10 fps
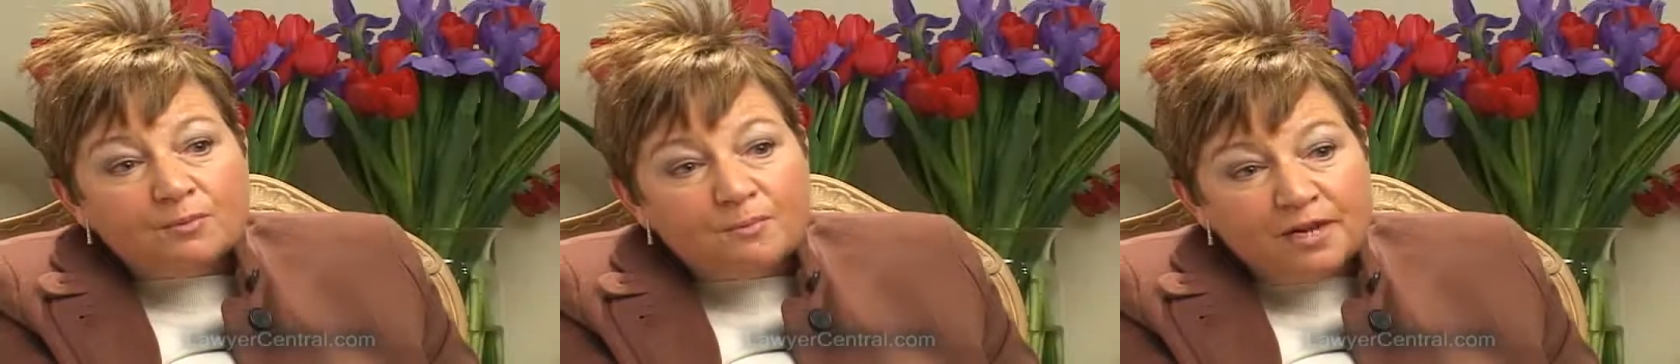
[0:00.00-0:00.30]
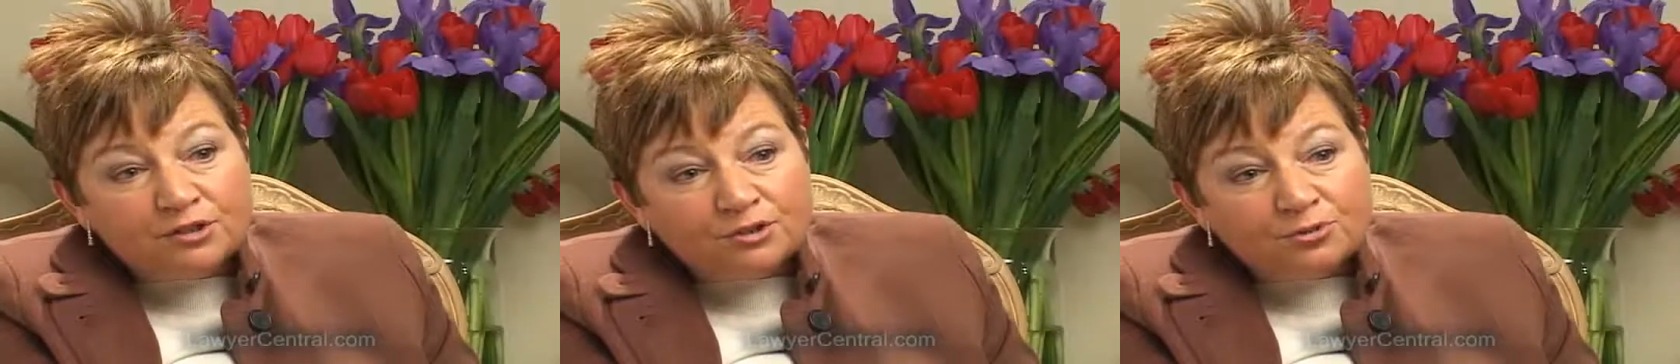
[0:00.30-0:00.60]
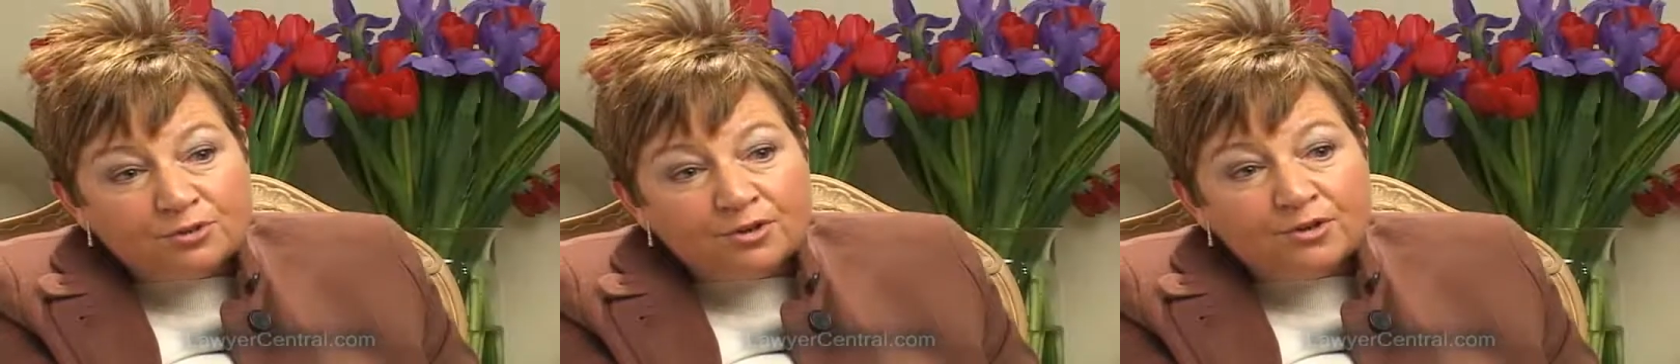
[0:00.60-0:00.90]
make
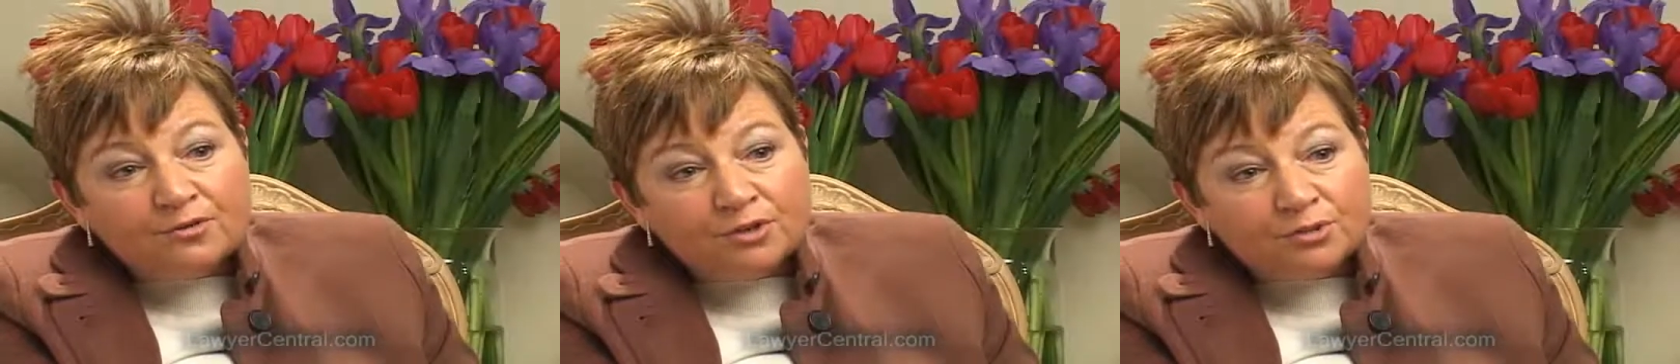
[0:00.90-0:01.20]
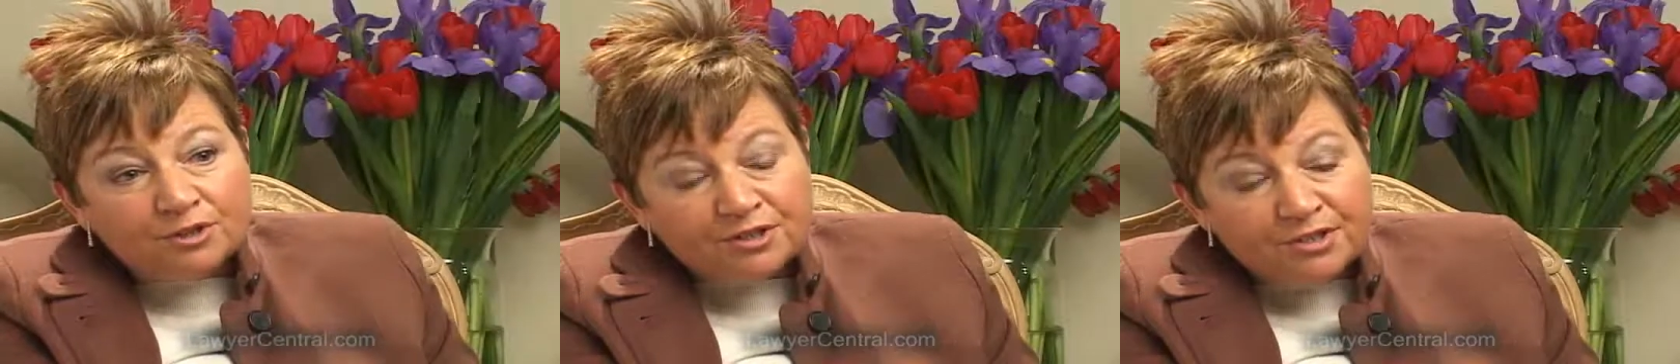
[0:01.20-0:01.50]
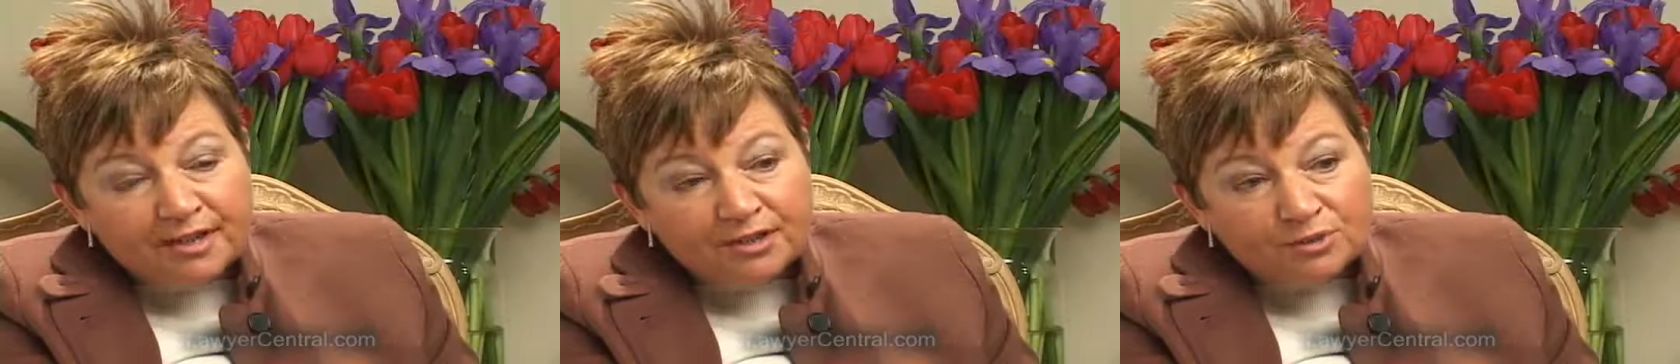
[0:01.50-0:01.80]
sure that you
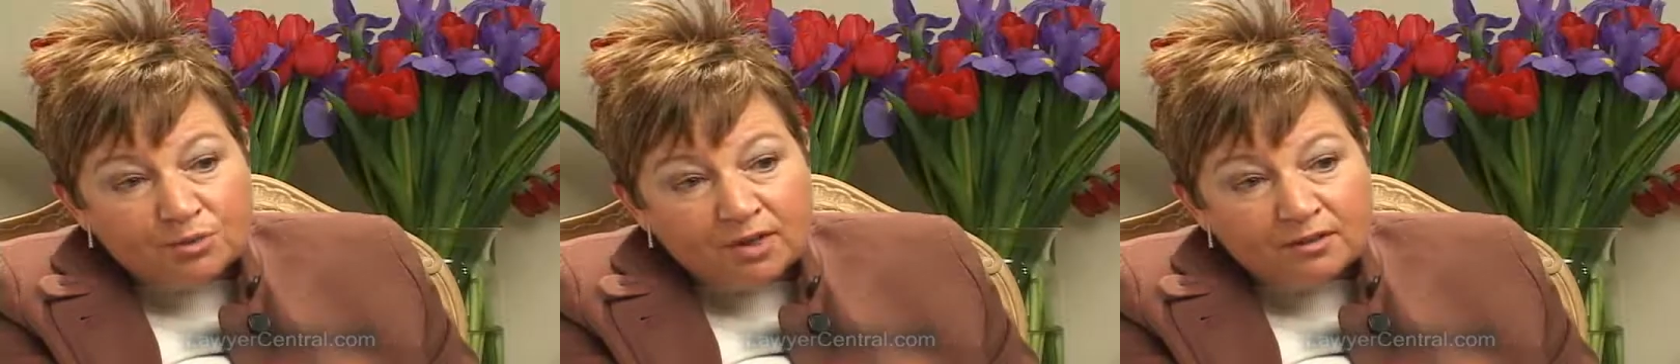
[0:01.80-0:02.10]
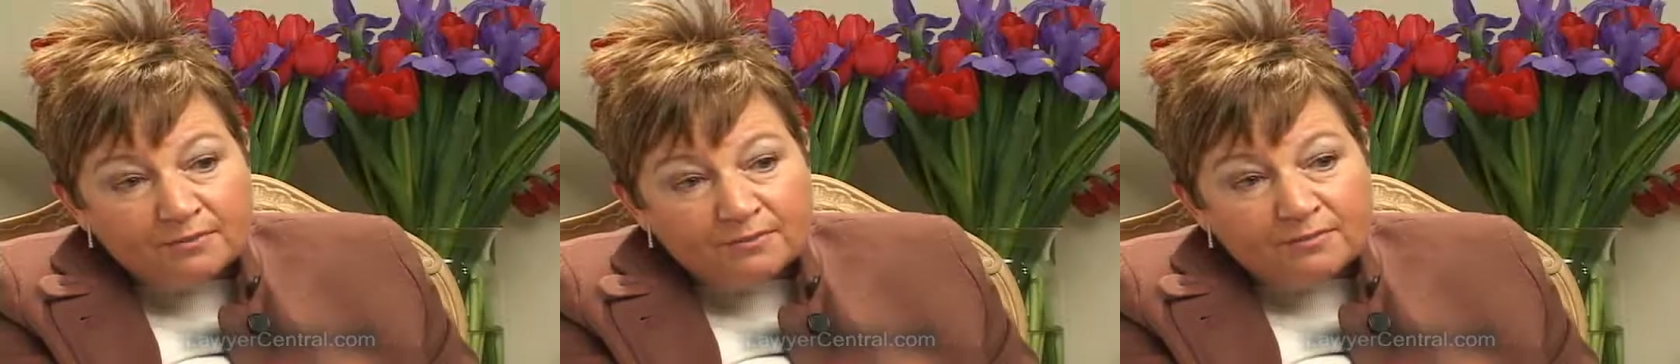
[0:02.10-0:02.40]
list that as well.